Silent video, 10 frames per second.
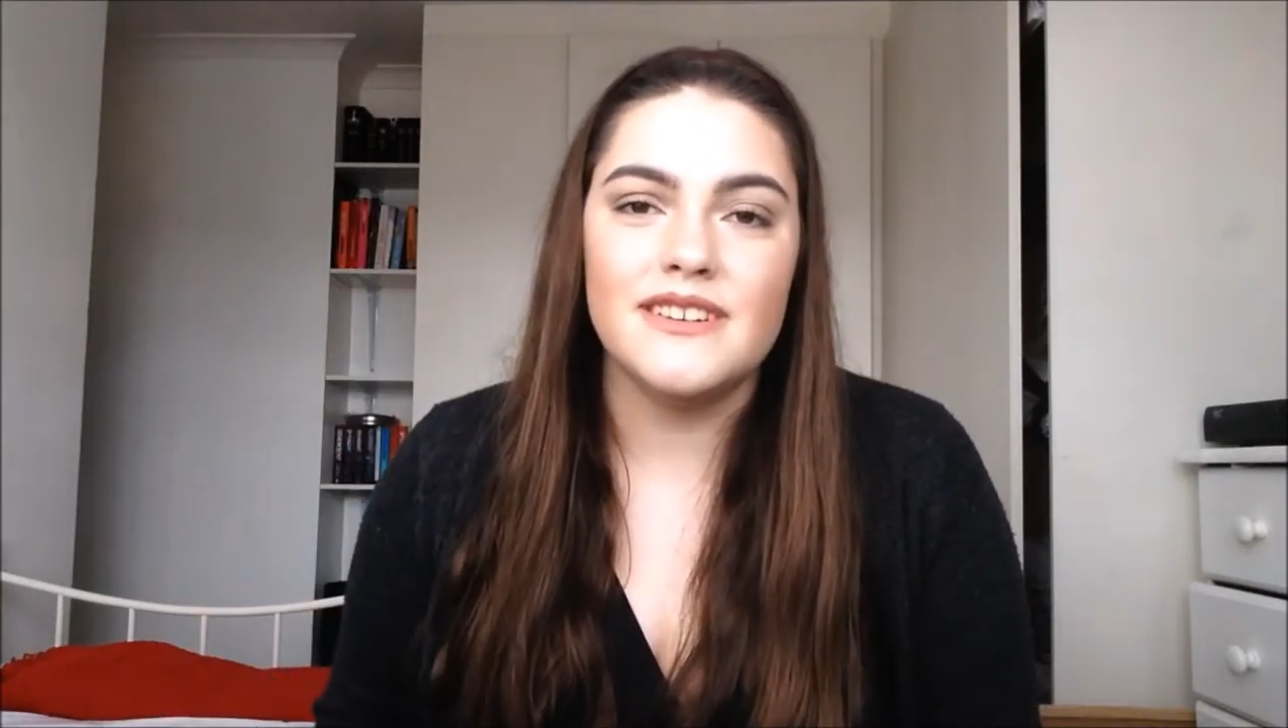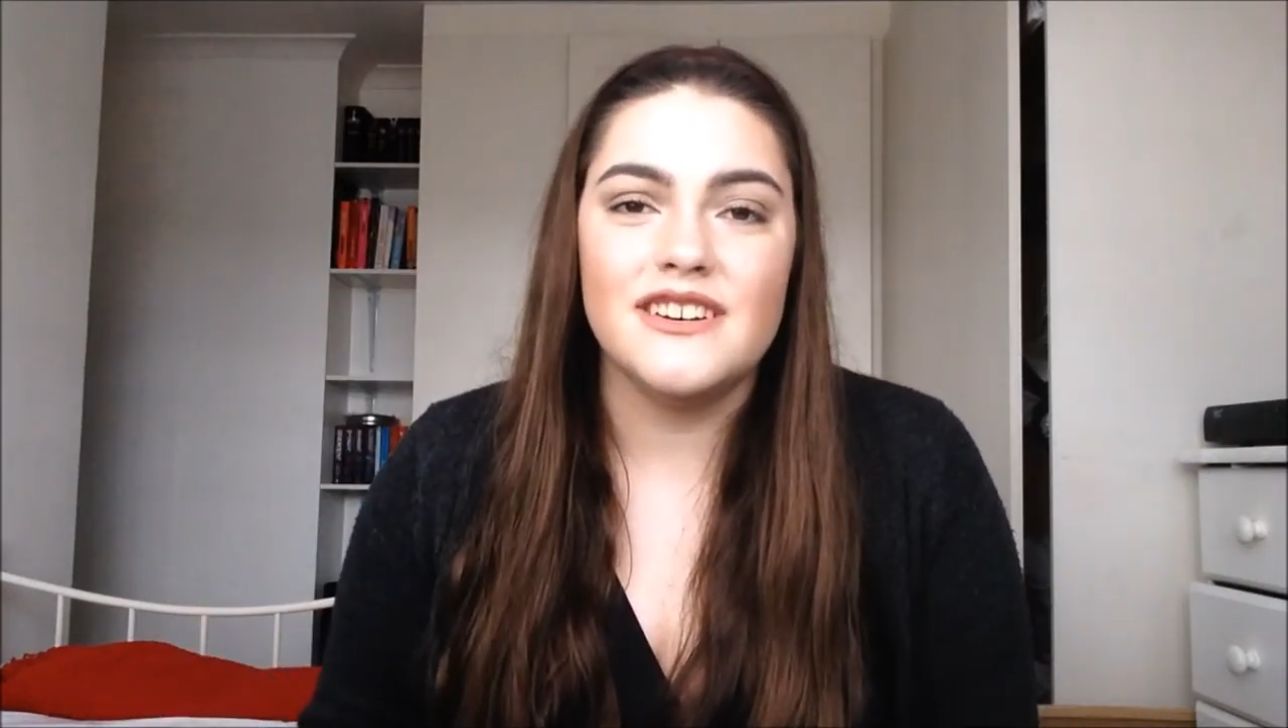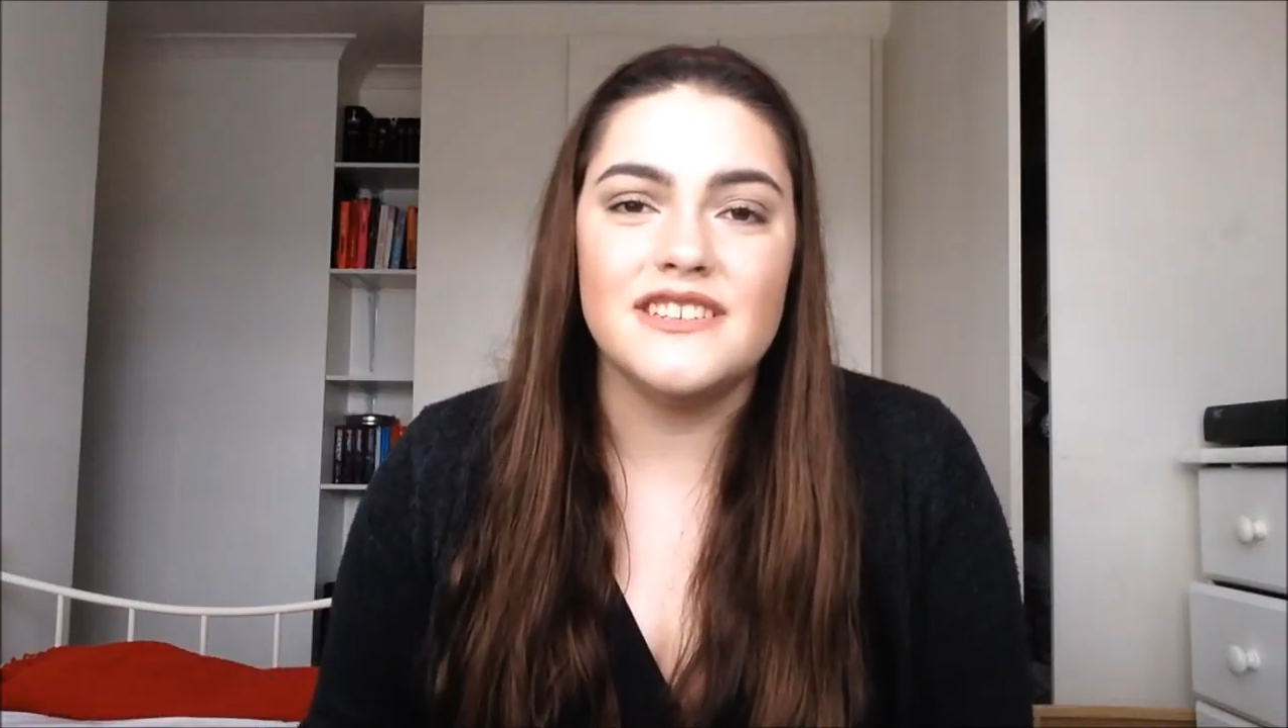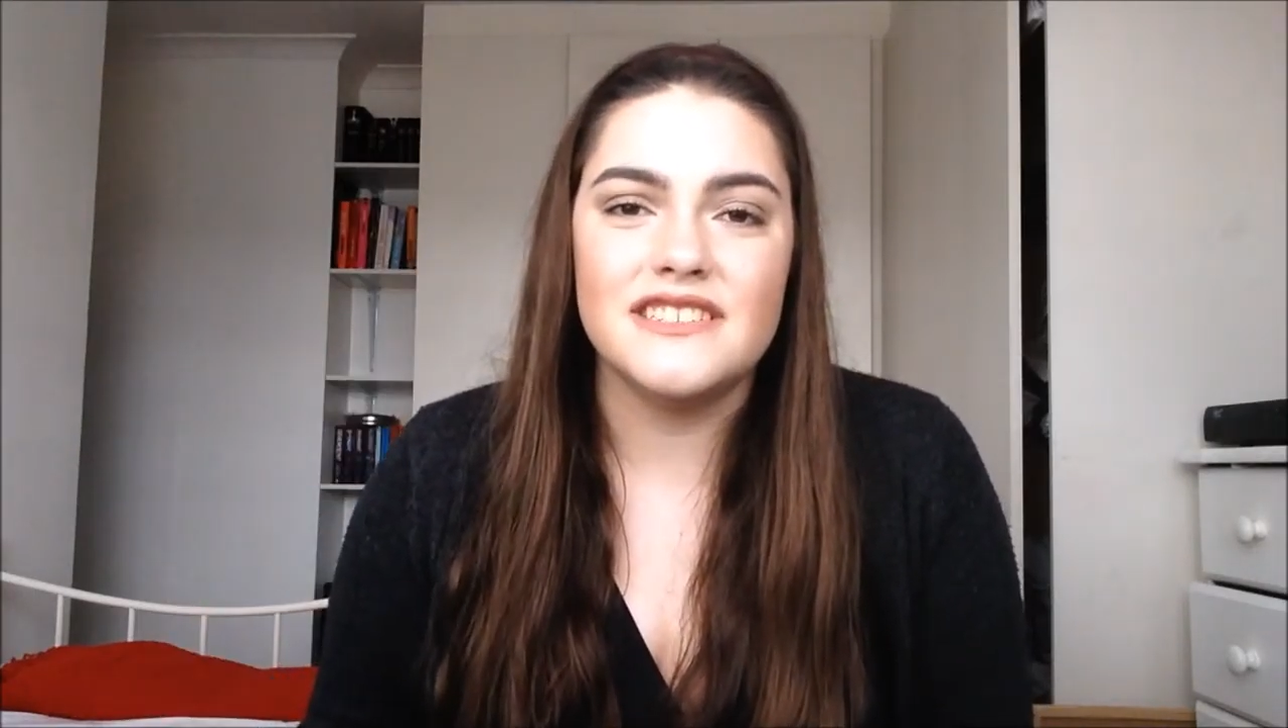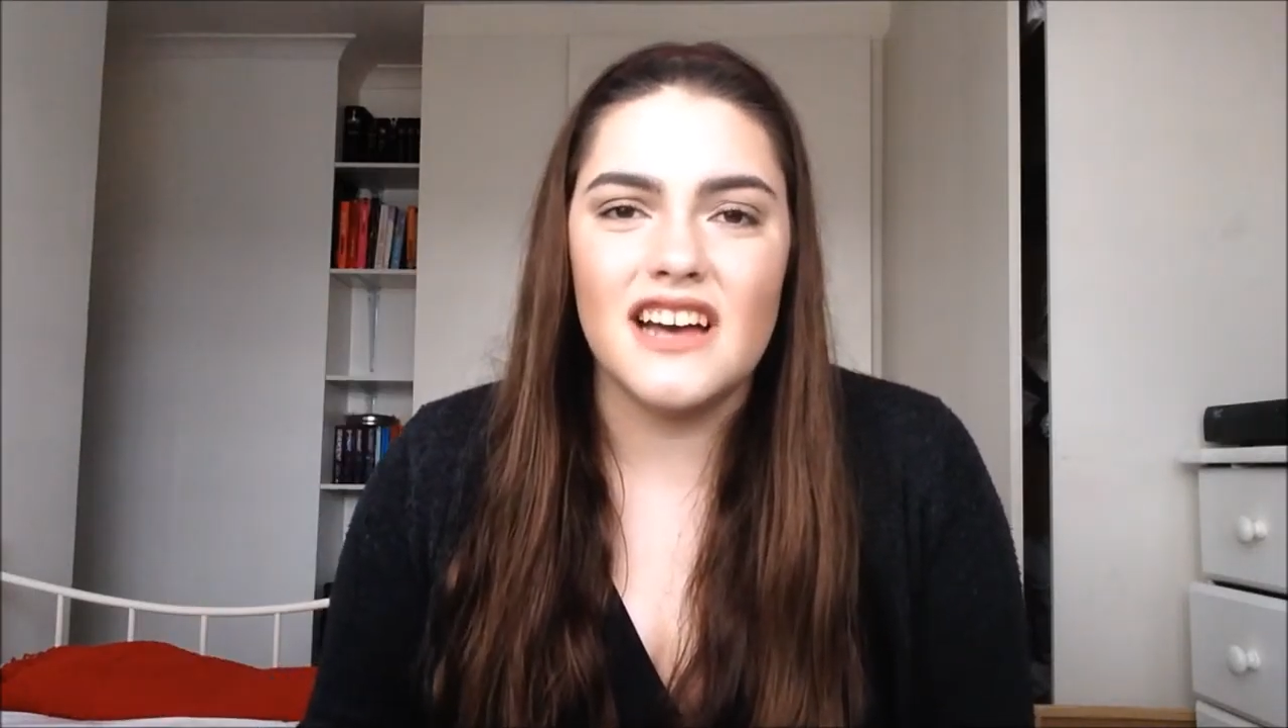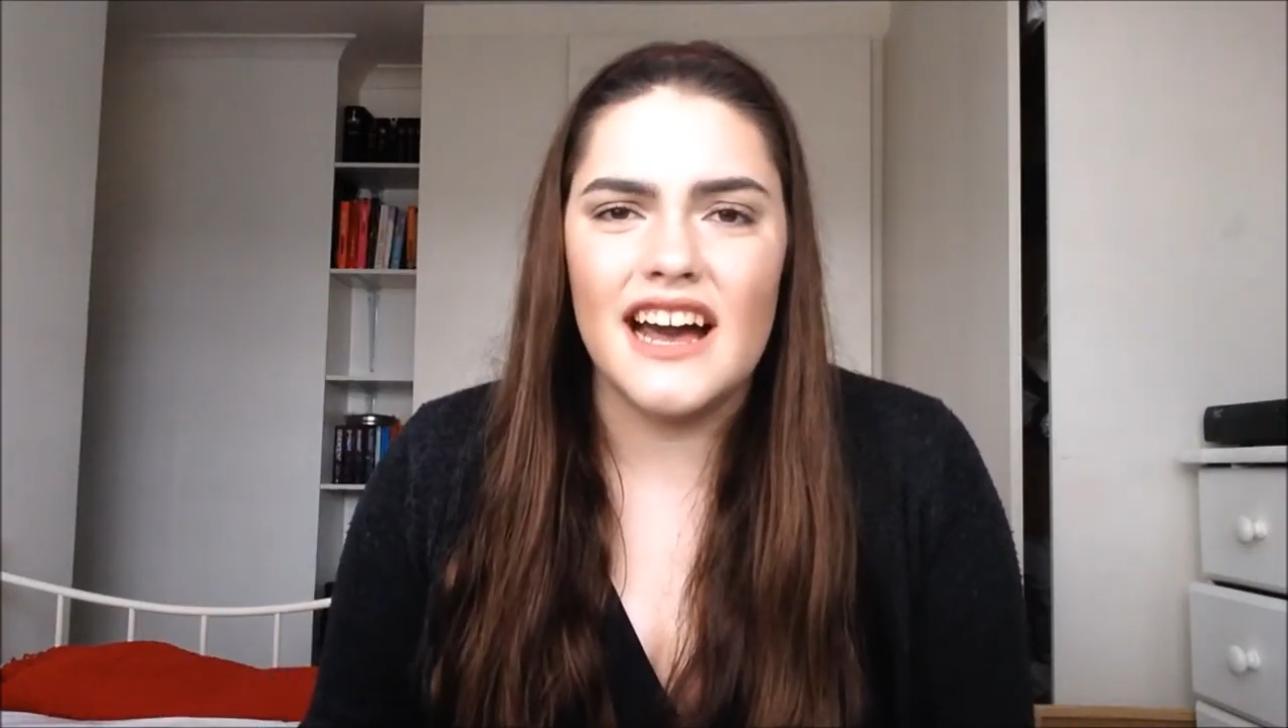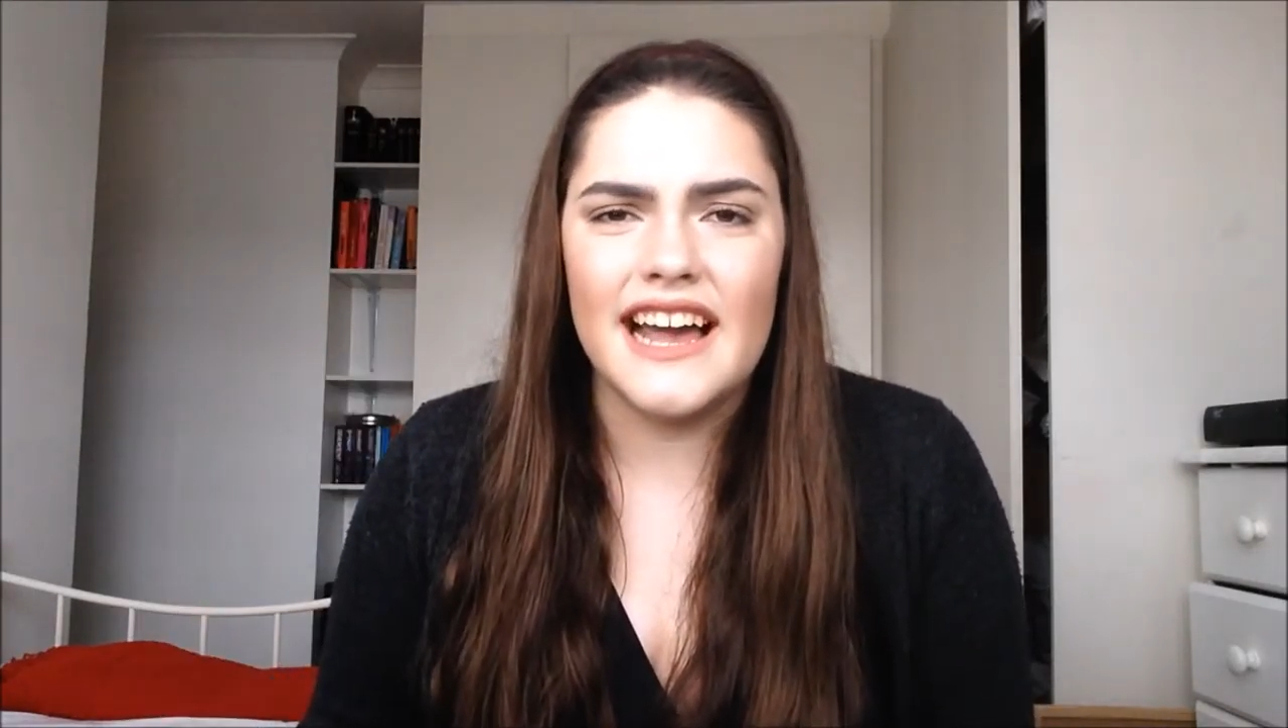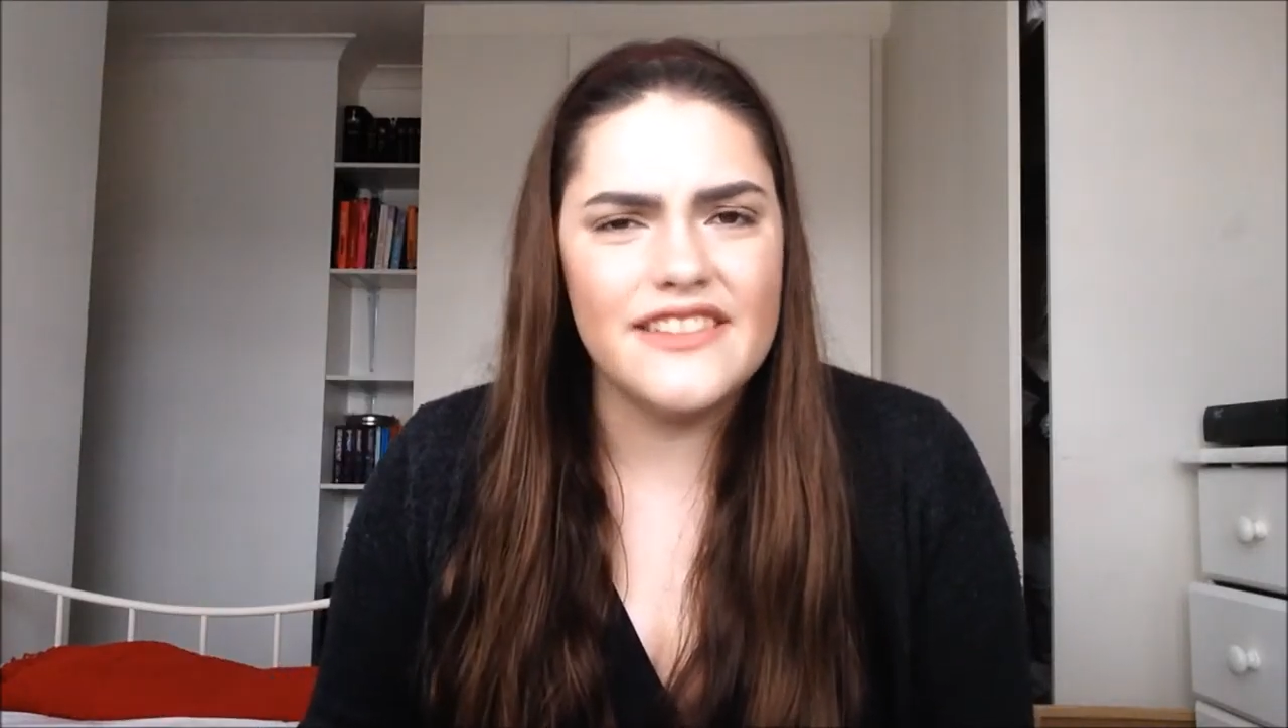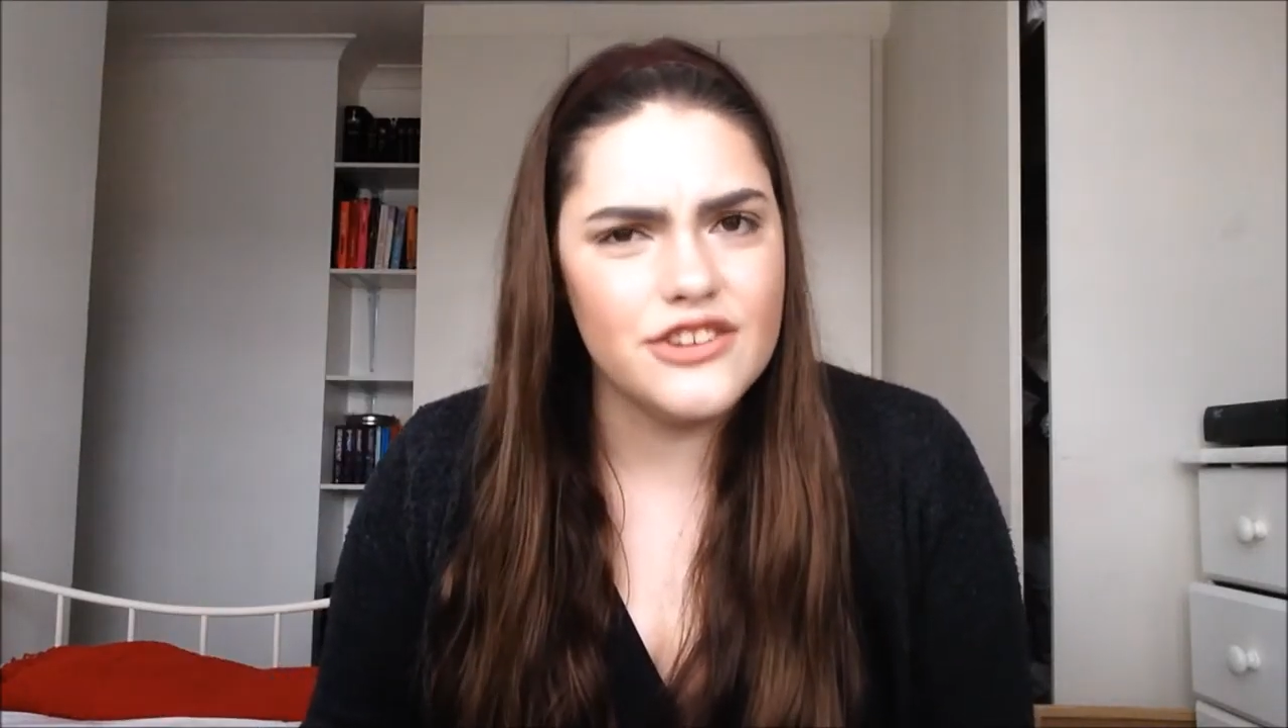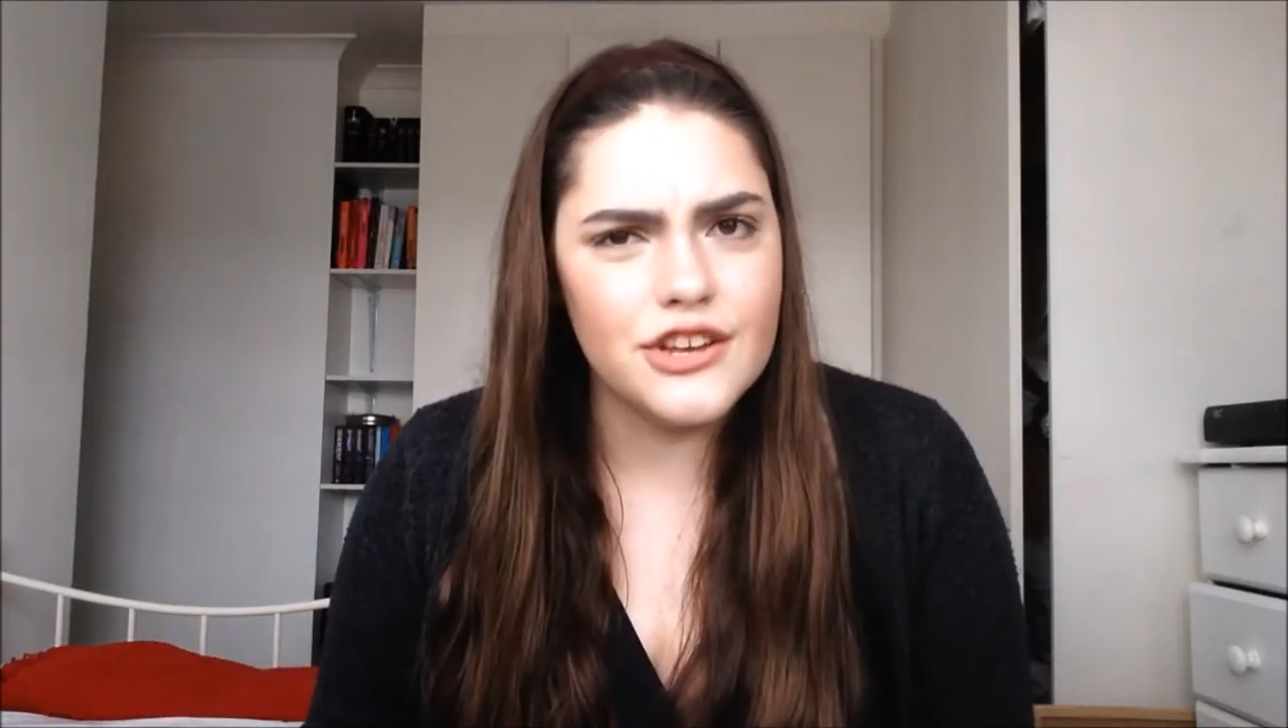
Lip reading: because I